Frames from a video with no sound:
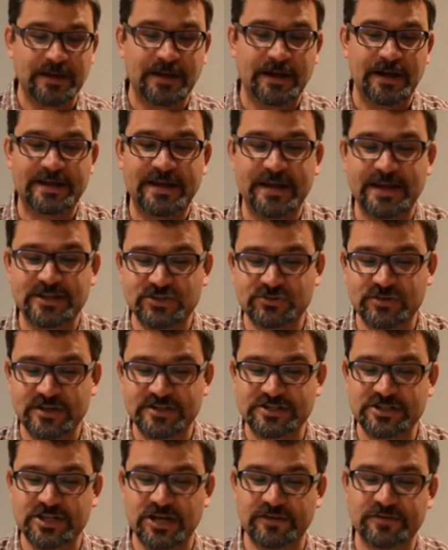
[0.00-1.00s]
I can't
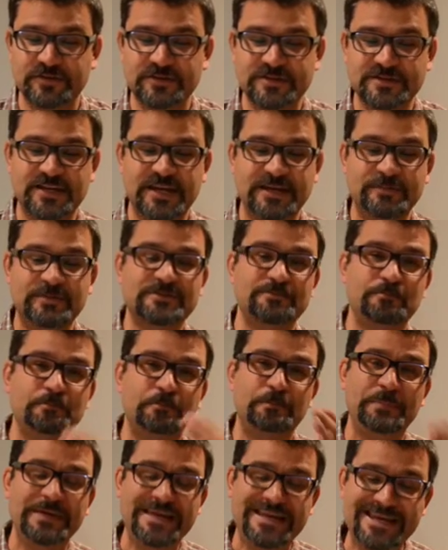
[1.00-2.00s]
stress enough that this game is
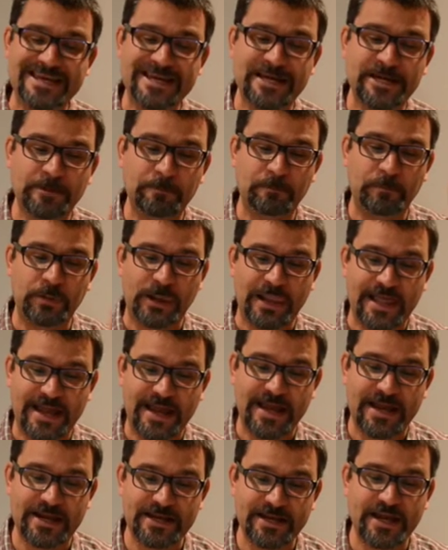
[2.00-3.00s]
being
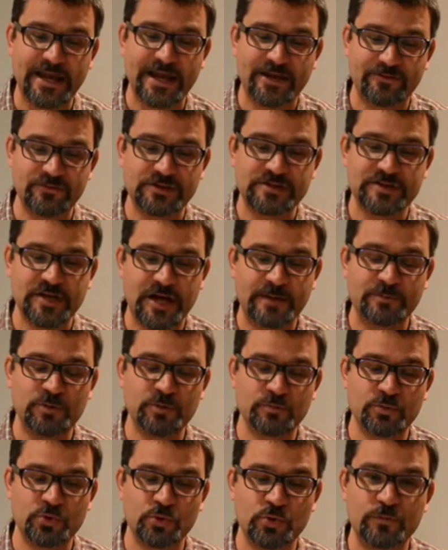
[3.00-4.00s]
played every time
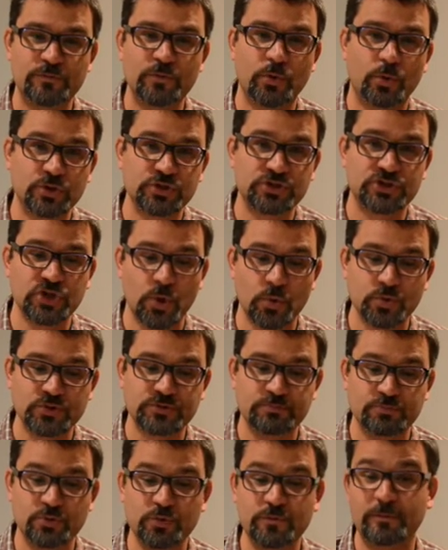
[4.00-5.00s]
you move or
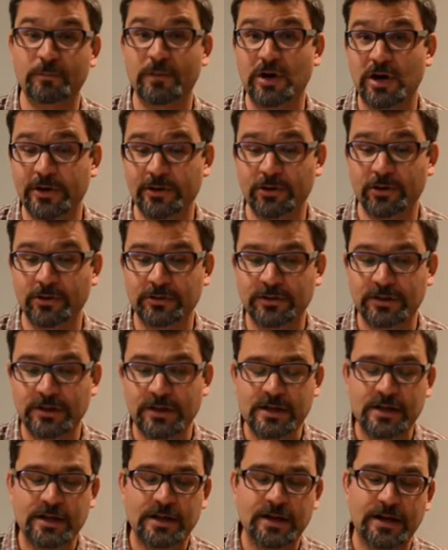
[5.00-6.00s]
don't move a model.
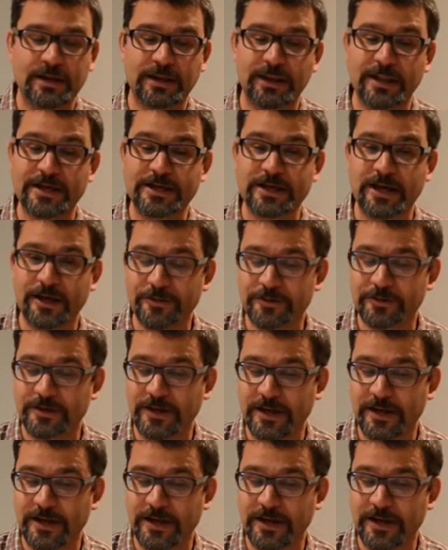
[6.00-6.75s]
Unlike other